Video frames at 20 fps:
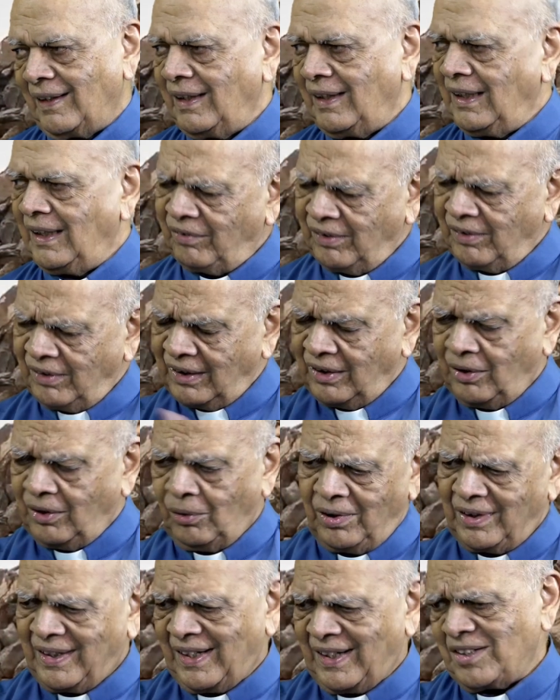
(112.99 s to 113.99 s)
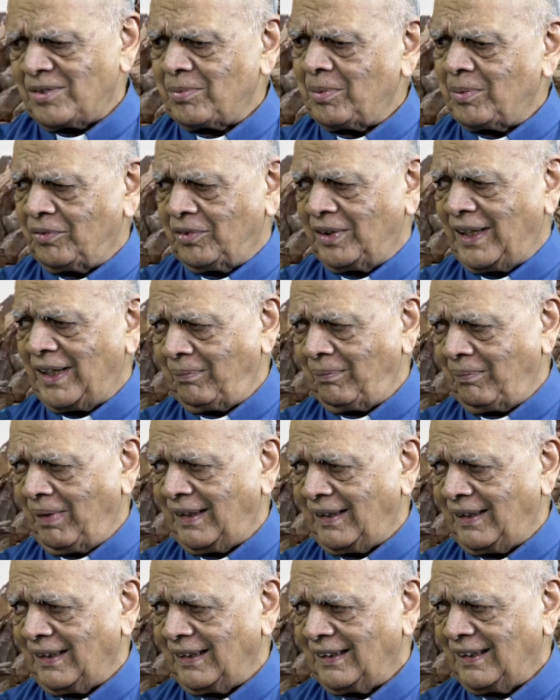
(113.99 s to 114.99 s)
Even in the Old Testament, for that
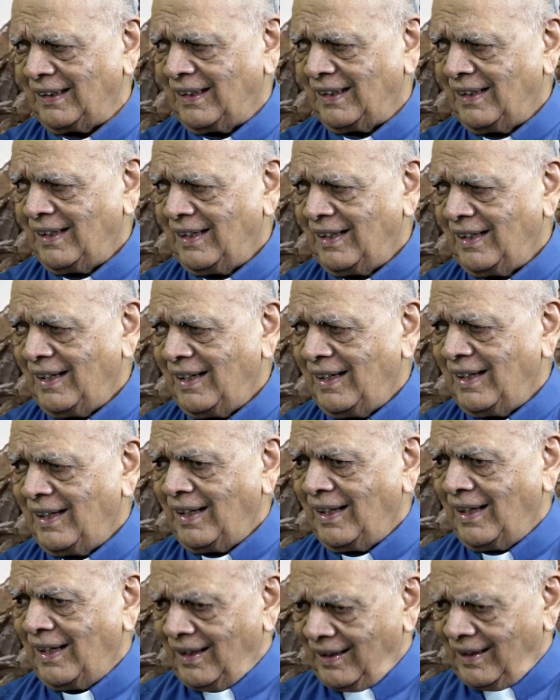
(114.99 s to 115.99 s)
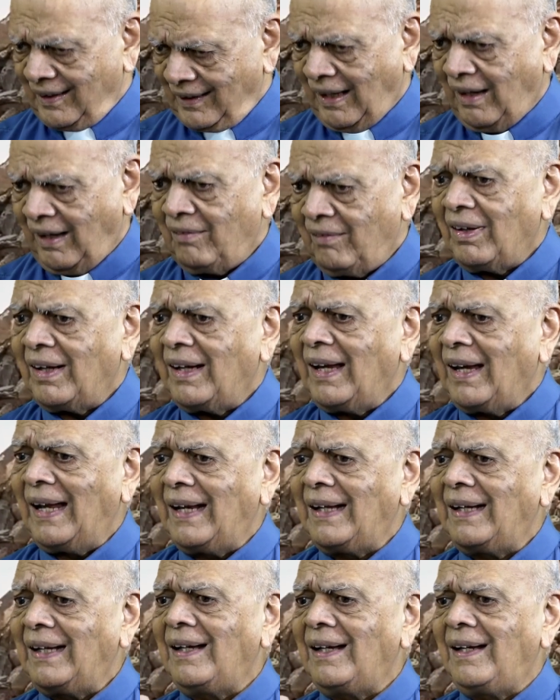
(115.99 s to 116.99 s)
matter, they were
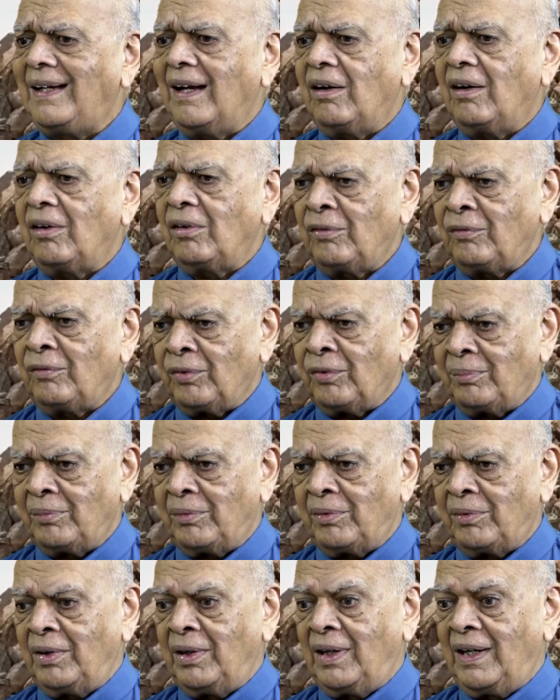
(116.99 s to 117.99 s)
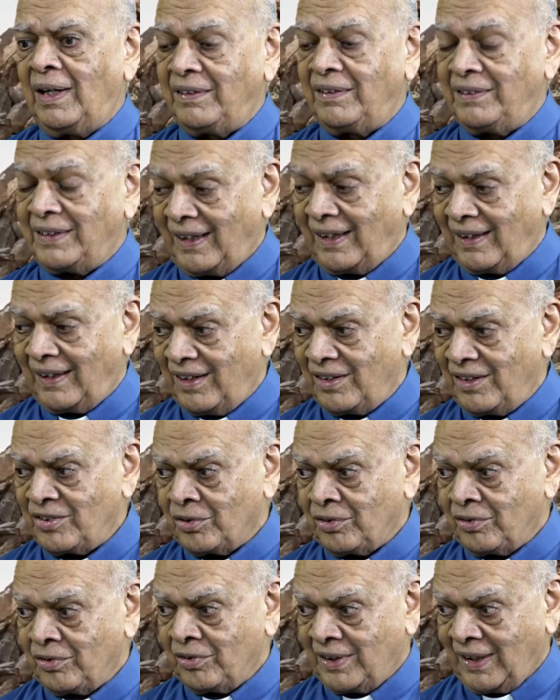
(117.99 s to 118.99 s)
handed down from
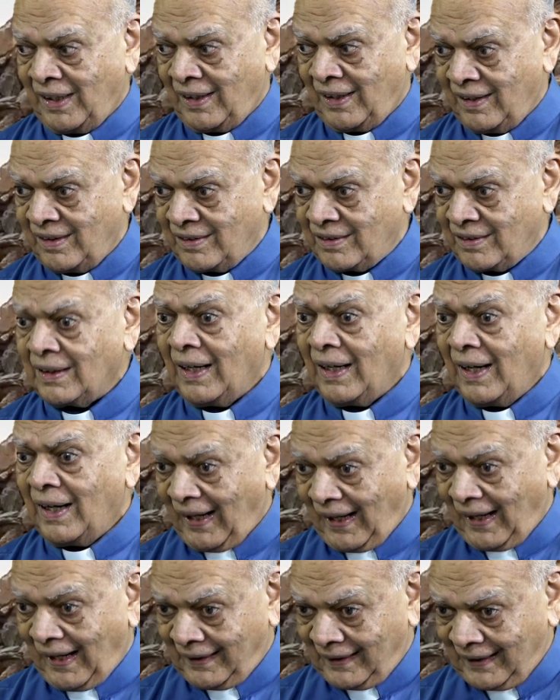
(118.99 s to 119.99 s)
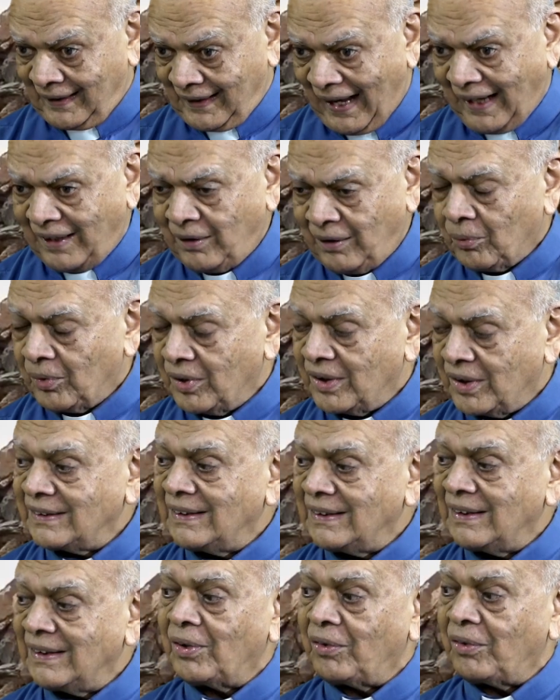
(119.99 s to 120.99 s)
generation to generation. And that
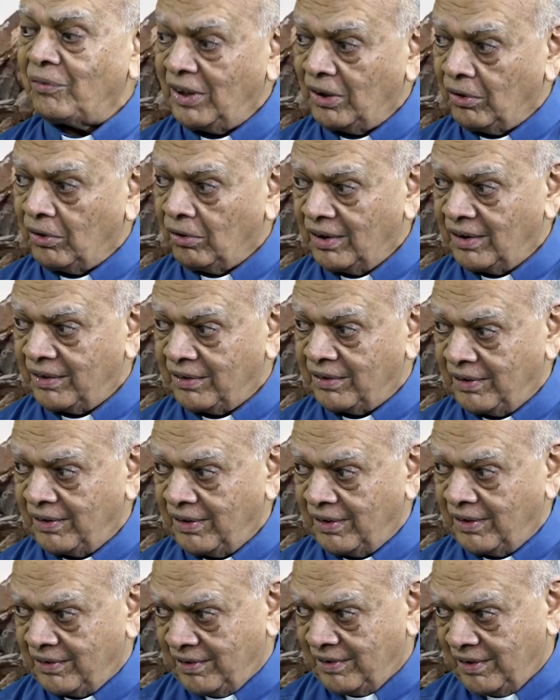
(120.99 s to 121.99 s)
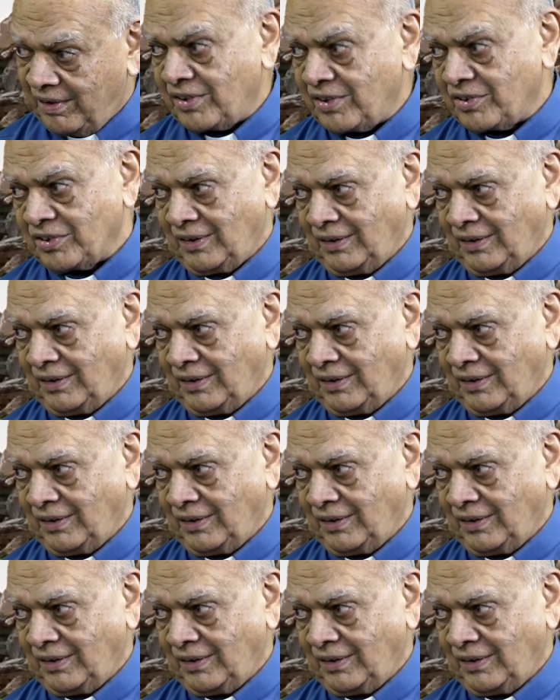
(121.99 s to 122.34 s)
was what we call tradition.